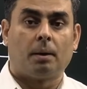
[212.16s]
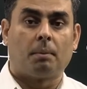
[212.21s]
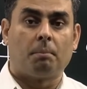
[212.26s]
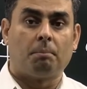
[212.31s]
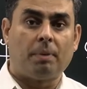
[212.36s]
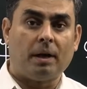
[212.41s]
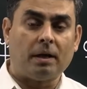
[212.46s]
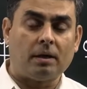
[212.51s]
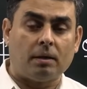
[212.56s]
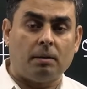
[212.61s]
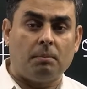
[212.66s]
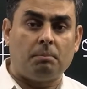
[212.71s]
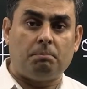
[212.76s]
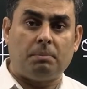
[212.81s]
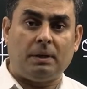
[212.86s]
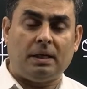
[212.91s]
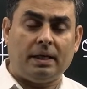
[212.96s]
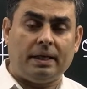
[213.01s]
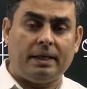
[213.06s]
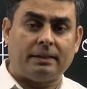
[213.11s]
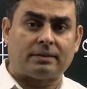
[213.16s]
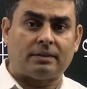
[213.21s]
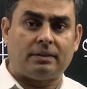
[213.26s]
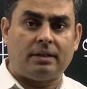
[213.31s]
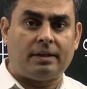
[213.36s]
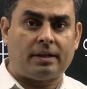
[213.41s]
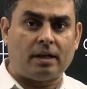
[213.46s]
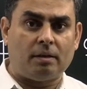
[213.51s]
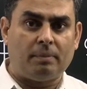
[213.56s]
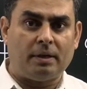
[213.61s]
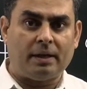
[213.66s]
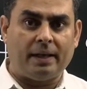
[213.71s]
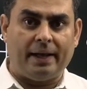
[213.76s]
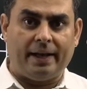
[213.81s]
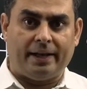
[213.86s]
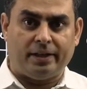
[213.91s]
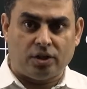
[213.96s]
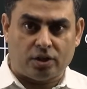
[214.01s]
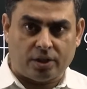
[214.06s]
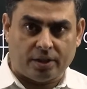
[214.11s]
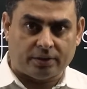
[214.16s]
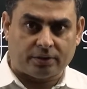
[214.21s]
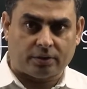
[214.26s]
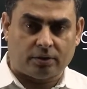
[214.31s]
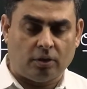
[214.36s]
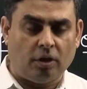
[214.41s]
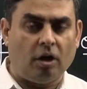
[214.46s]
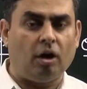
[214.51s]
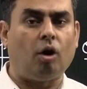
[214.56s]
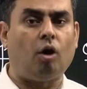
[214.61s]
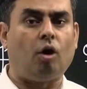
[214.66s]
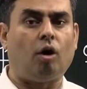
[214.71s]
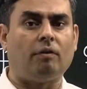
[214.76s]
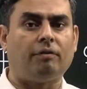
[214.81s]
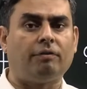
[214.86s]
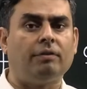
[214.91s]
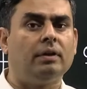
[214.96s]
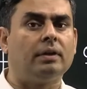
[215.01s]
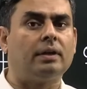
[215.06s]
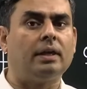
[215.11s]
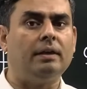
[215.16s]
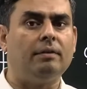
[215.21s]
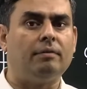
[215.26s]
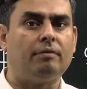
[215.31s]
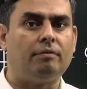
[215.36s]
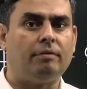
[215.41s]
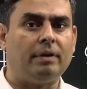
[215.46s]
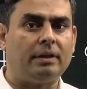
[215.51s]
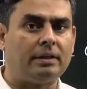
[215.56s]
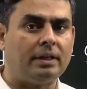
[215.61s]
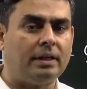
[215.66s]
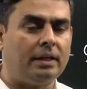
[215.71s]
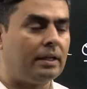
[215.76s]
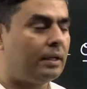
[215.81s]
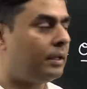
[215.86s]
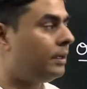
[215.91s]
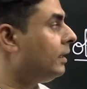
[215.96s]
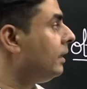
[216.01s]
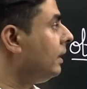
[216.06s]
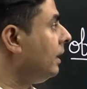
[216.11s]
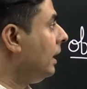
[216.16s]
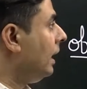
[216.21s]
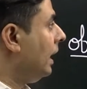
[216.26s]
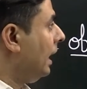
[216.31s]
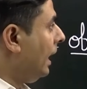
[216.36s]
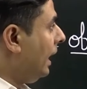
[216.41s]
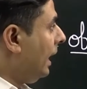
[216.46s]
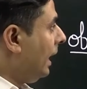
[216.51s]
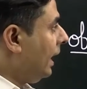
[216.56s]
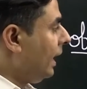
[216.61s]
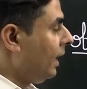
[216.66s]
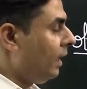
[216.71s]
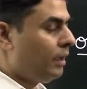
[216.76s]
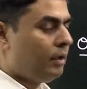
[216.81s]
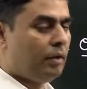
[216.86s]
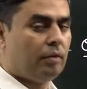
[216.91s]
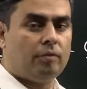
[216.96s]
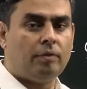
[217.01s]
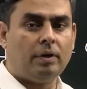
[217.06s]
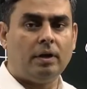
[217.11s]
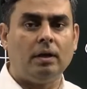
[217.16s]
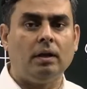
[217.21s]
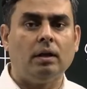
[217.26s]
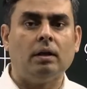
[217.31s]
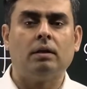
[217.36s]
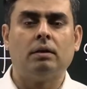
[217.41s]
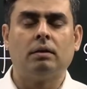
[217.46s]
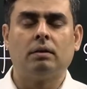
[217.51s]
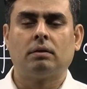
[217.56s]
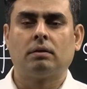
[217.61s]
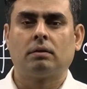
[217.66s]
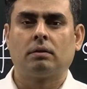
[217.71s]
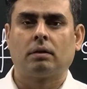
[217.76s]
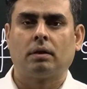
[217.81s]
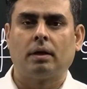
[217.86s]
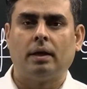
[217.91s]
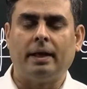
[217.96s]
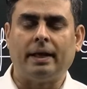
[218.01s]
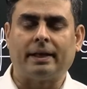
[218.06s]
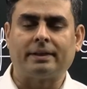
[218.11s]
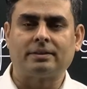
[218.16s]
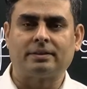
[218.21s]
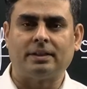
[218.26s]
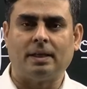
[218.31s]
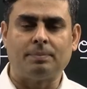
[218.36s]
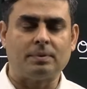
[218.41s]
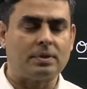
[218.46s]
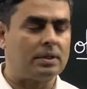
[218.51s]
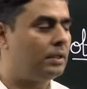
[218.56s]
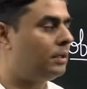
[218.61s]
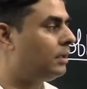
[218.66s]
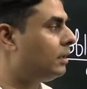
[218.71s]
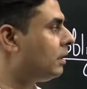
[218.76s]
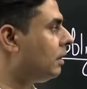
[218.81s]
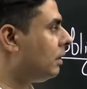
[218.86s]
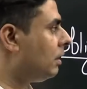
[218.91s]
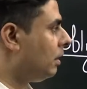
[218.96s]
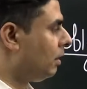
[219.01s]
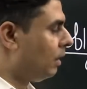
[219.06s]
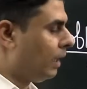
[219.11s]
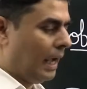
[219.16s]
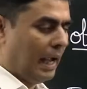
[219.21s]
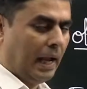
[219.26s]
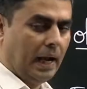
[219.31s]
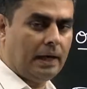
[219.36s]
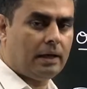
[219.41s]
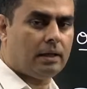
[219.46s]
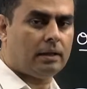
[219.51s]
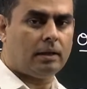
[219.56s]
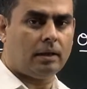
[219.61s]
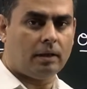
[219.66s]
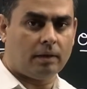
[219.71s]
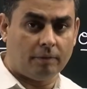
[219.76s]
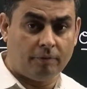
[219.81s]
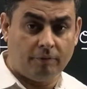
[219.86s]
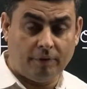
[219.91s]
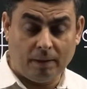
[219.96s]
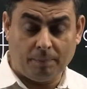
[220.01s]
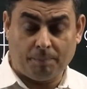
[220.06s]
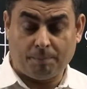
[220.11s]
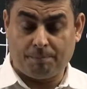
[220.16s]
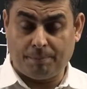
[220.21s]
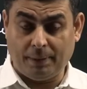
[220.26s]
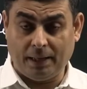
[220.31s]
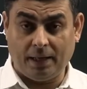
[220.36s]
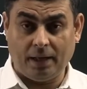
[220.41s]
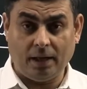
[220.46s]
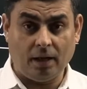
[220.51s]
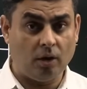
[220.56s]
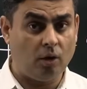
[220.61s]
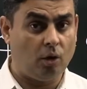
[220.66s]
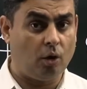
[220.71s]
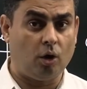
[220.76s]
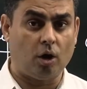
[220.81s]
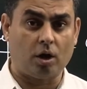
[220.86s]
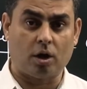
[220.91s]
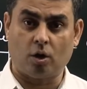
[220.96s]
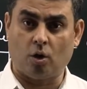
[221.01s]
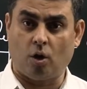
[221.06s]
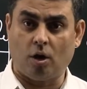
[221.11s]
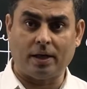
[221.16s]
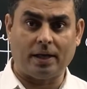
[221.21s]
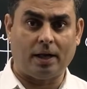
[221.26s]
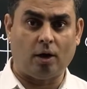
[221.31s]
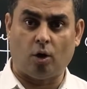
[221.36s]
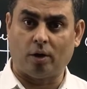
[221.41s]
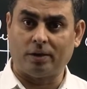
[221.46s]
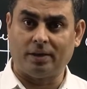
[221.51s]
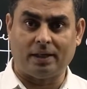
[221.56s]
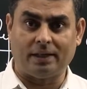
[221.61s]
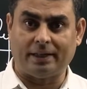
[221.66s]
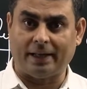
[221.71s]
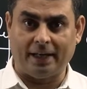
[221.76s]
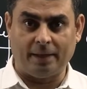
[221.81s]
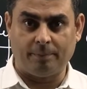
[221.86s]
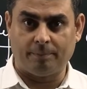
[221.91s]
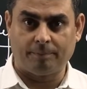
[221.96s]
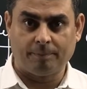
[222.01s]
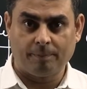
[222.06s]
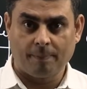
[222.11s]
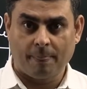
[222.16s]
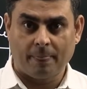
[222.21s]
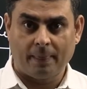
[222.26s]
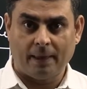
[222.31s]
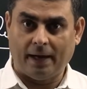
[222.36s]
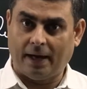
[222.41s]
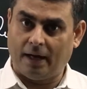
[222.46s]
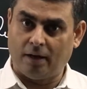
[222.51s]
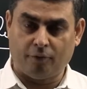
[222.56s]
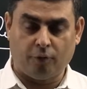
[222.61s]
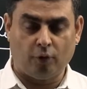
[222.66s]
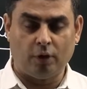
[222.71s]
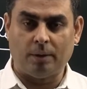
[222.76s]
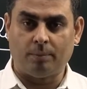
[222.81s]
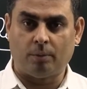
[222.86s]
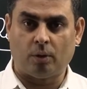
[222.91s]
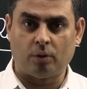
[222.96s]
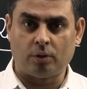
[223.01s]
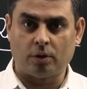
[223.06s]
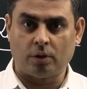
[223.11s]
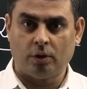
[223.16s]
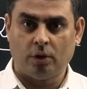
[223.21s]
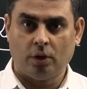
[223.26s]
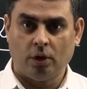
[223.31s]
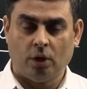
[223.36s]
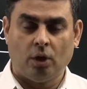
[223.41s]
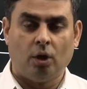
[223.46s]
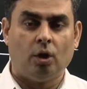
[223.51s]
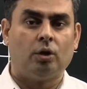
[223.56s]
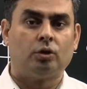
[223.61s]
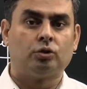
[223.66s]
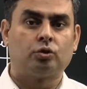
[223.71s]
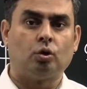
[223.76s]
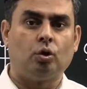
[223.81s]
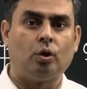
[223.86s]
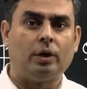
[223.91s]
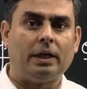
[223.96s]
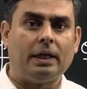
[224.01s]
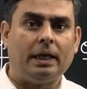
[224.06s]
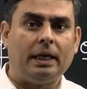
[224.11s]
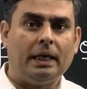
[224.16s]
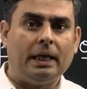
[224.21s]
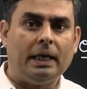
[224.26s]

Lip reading: But B is little bit anxious of ki whether A will accept and will pay or not on the time and full amount. So